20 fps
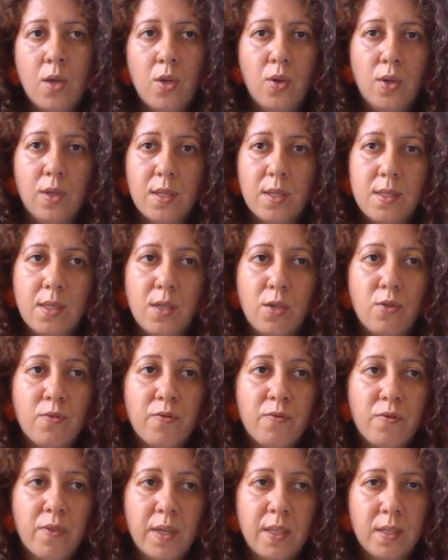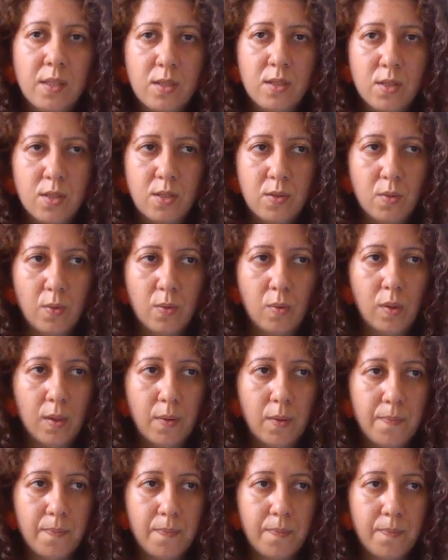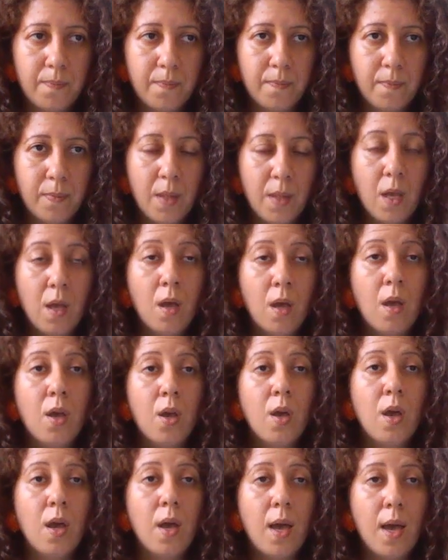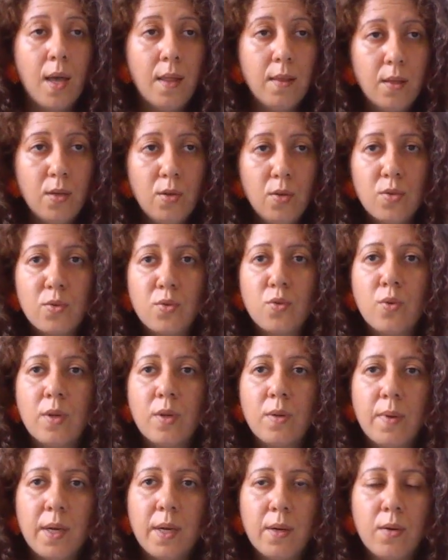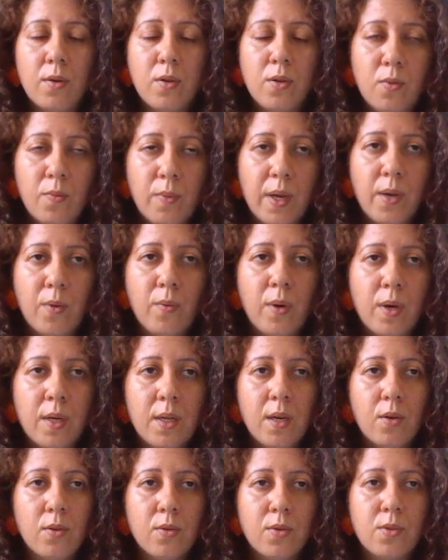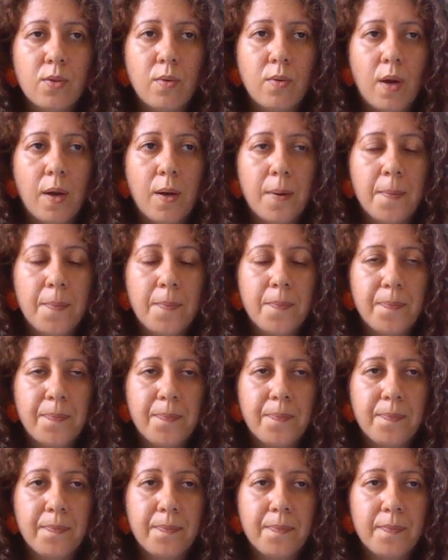You're going to see your friend in school. And then you also might want to also